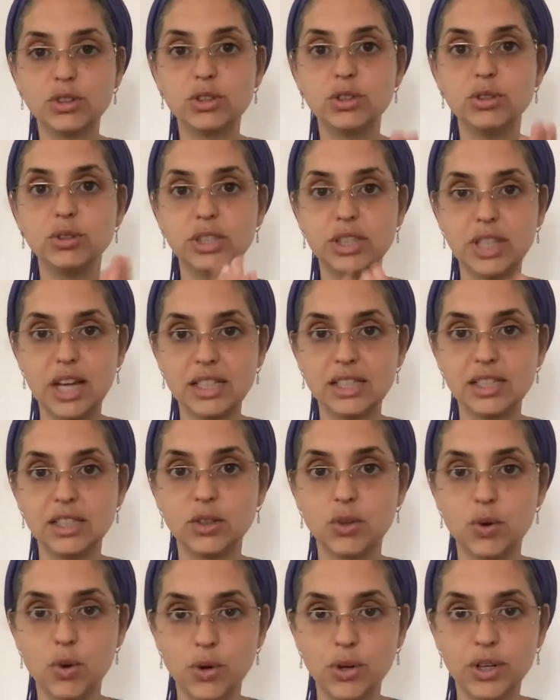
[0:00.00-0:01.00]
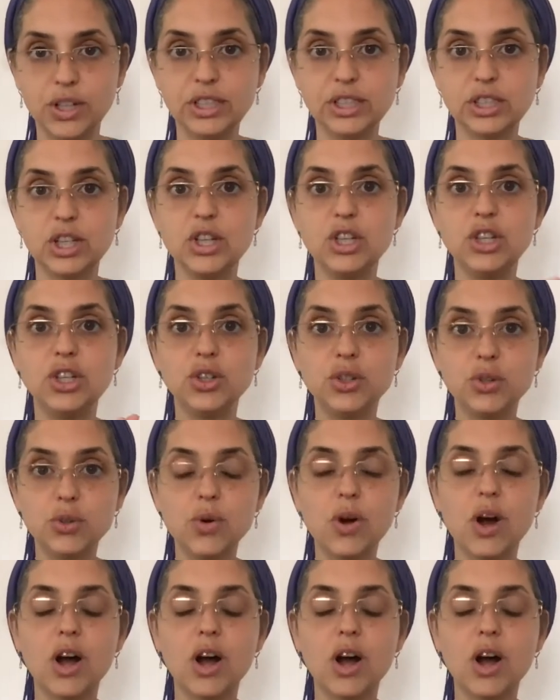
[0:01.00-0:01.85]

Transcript: 2 sides of the coins, you